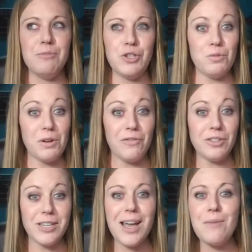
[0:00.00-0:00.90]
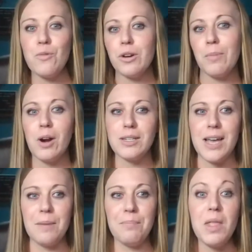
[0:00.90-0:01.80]
Do you work full-time, work
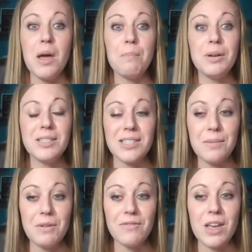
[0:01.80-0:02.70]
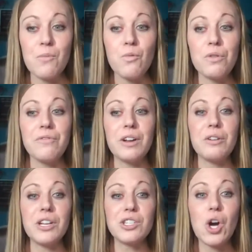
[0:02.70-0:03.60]
part-time? But some of them were
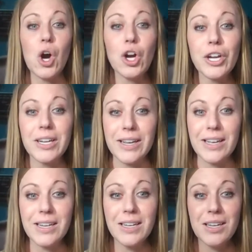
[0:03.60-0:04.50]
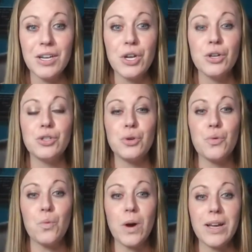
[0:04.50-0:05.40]
very targeted to
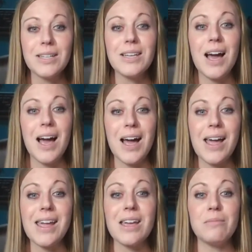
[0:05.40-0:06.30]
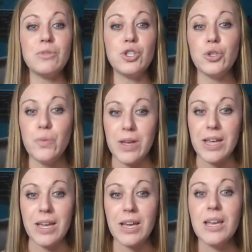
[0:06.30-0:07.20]
what I am
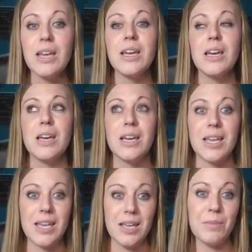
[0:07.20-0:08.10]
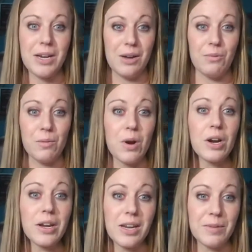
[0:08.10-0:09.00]
doing in my network
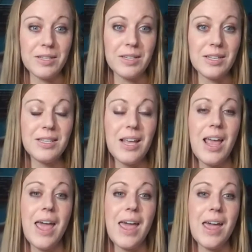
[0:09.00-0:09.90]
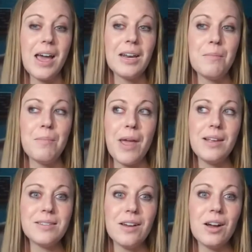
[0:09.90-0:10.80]
marketing business. And
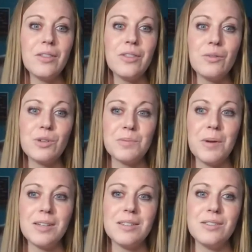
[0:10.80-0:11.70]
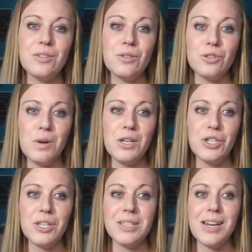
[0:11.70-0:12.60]
based on the responses to those
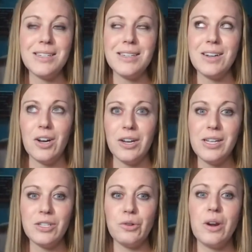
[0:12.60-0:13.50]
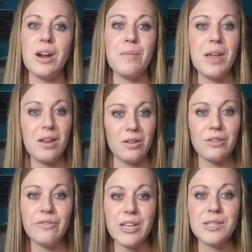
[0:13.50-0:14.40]
questions, and I did it on Instagram and
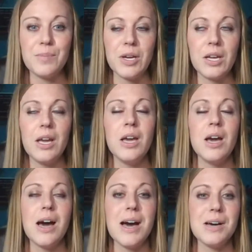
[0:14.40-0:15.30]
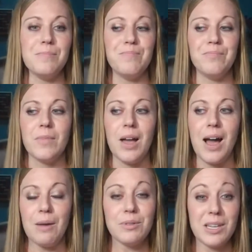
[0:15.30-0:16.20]
on Facebook,
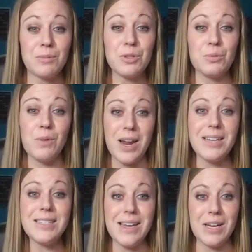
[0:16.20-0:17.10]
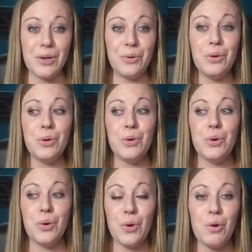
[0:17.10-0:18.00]
I was able to write down
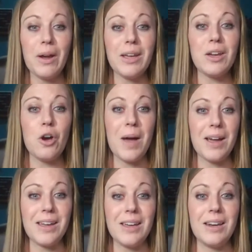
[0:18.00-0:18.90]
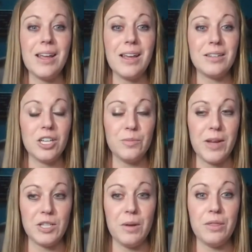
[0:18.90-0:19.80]
who I can go back in and touch base